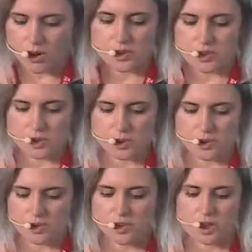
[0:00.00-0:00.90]

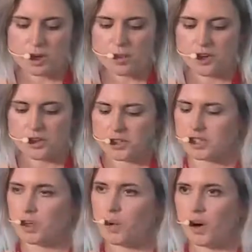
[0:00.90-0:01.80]
Also, think about
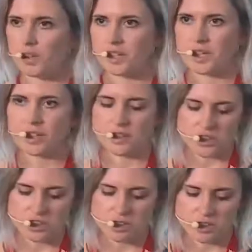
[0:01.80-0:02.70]
good quality
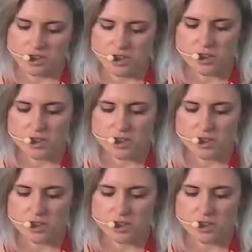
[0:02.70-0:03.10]
assurance